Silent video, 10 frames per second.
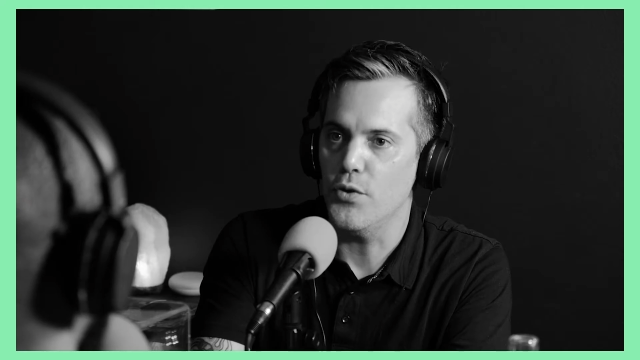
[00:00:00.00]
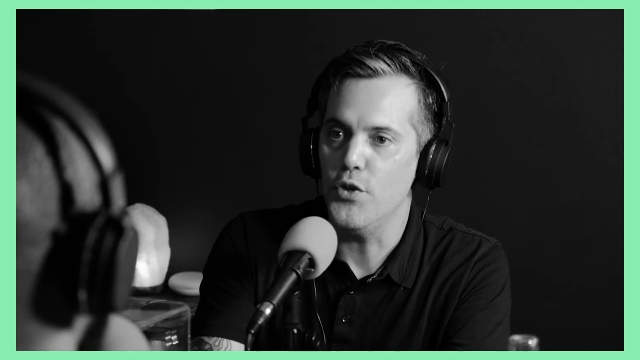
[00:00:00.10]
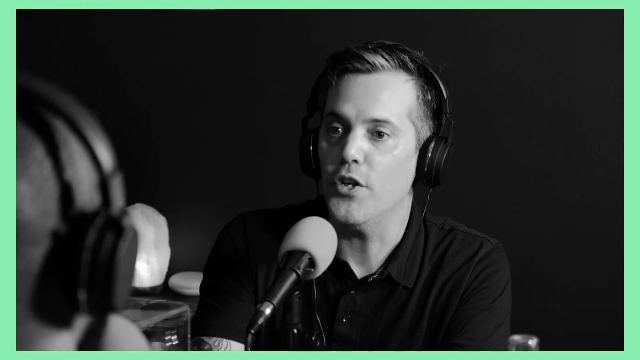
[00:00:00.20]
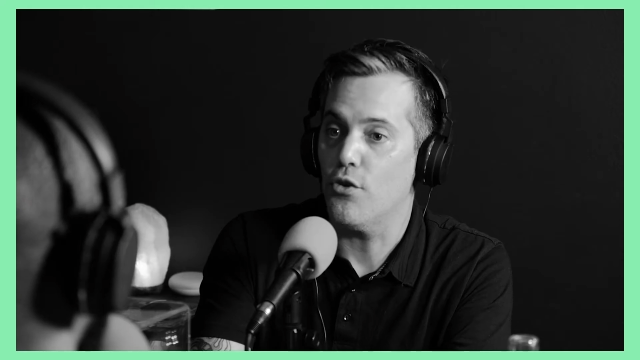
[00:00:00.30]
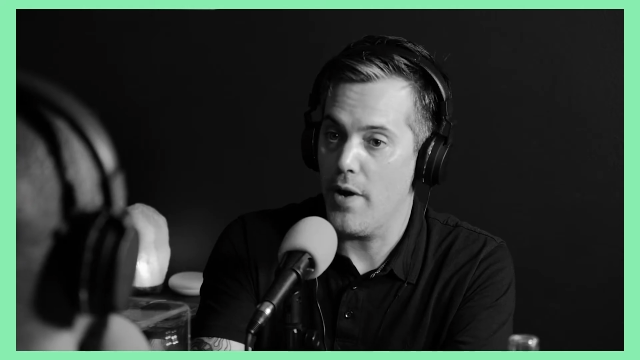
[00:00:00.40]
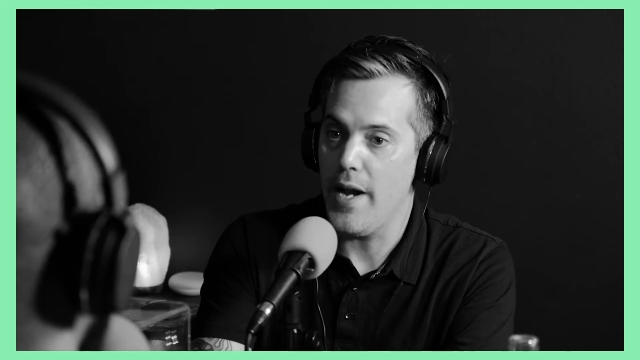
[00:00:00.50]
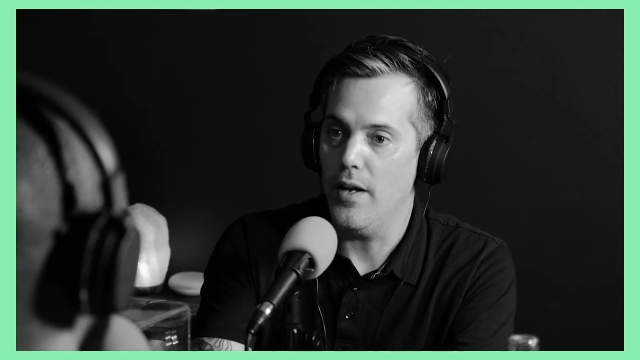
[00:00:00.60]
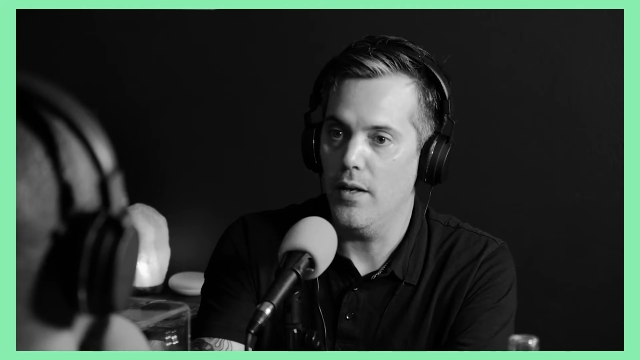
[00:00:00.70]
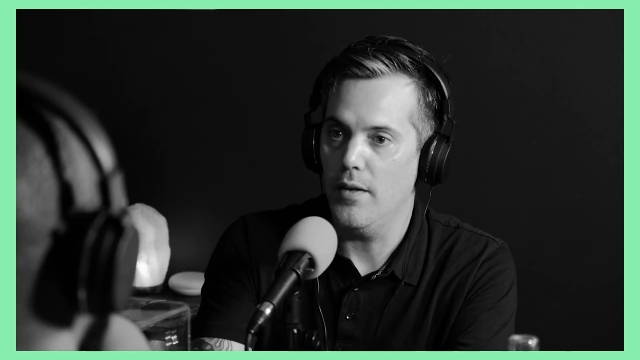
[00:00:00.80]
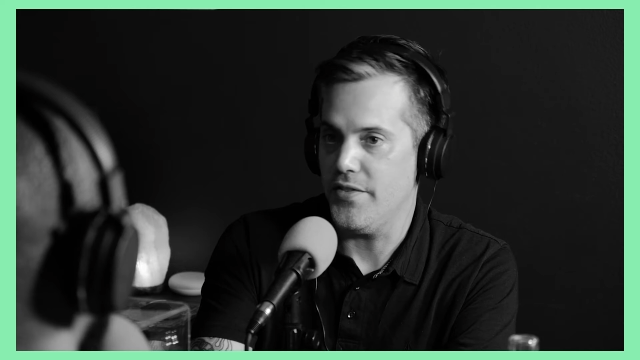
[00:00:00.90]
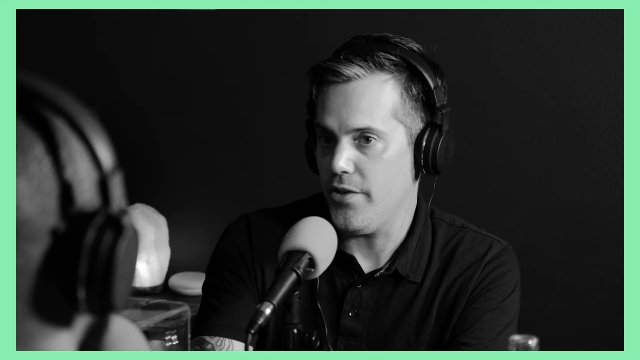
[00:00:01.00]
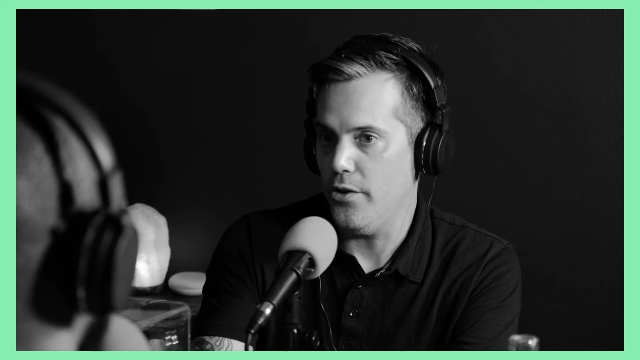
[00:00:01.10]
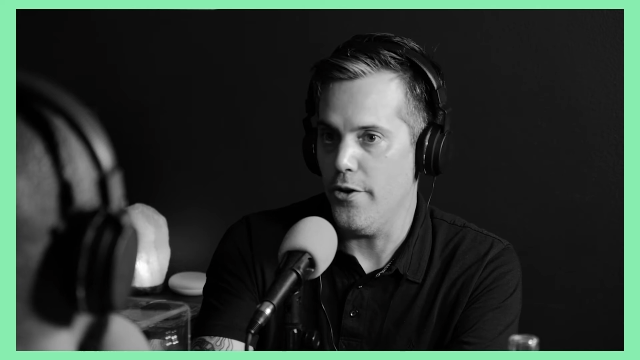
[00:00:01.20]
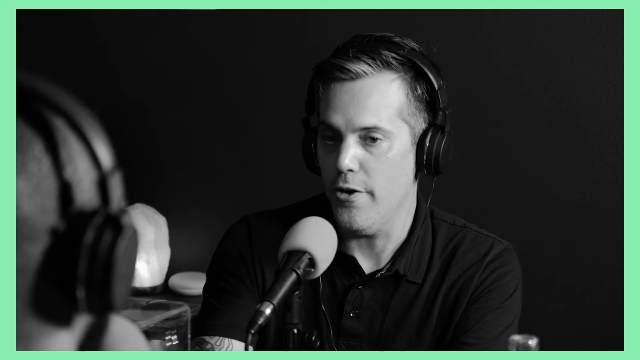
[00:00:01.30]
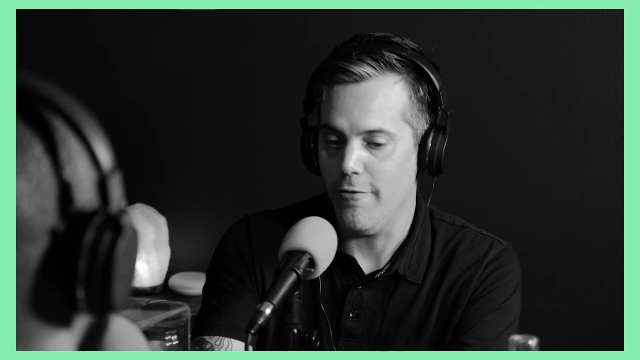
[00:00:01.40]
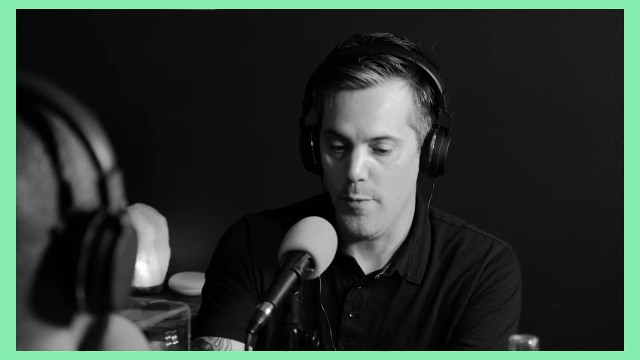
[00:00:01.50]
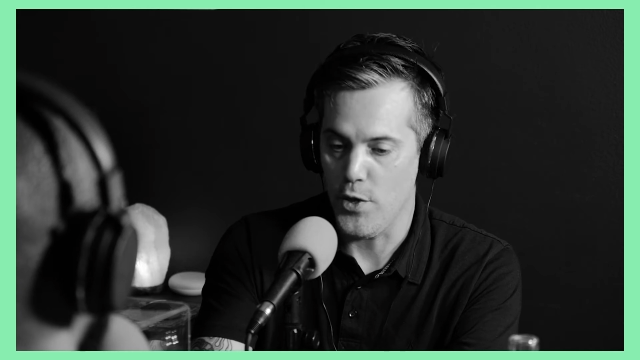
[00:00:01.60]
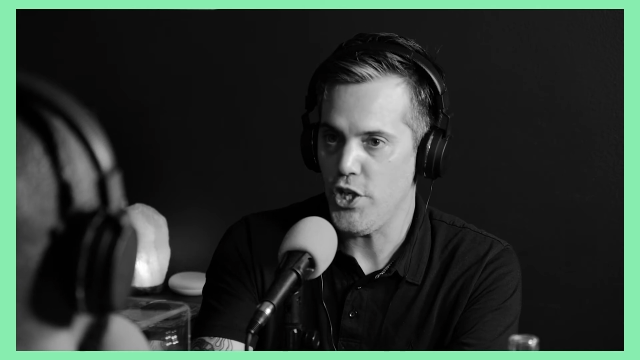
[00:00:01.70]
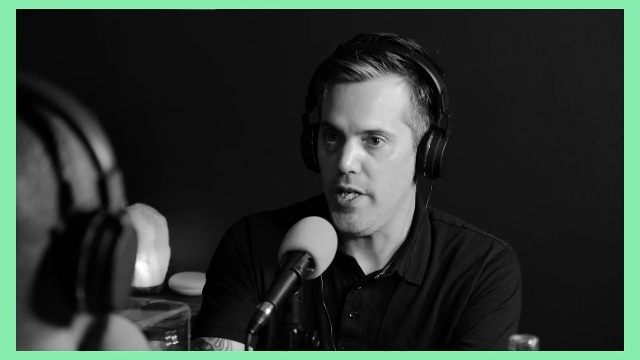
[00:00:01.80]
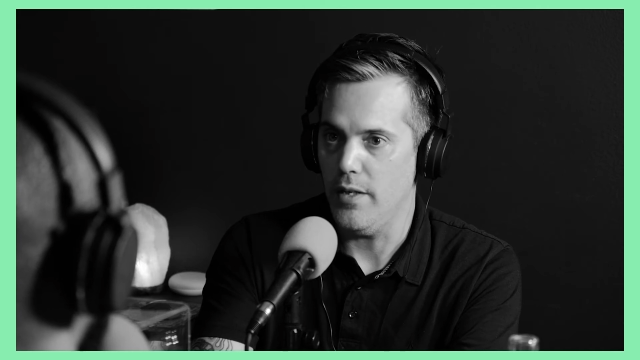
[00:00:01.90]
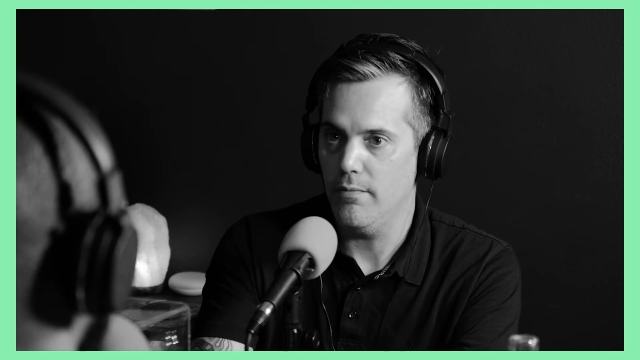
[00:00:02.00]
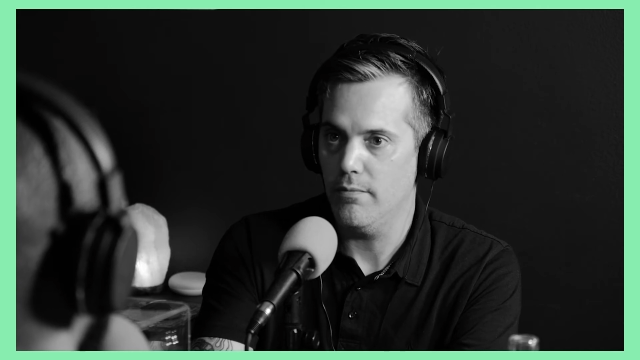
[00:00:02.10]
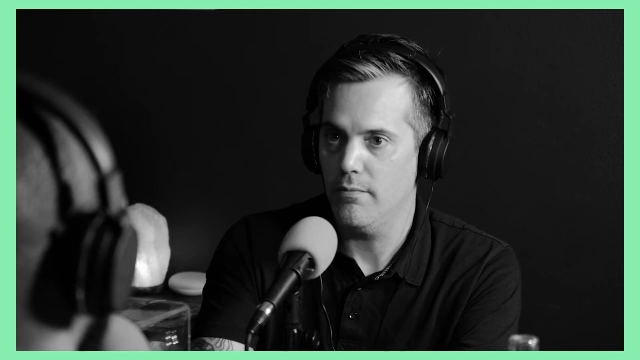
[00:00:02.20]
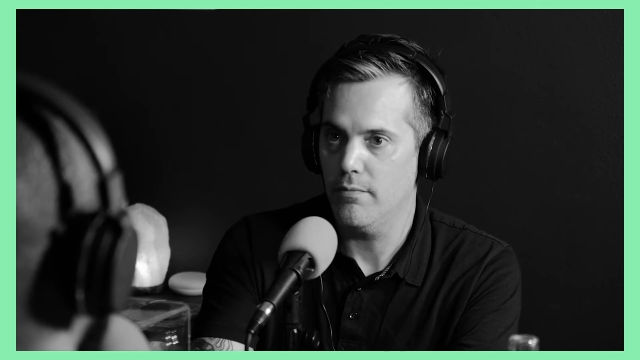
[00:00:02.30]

So you can create a cylinder from a sheet.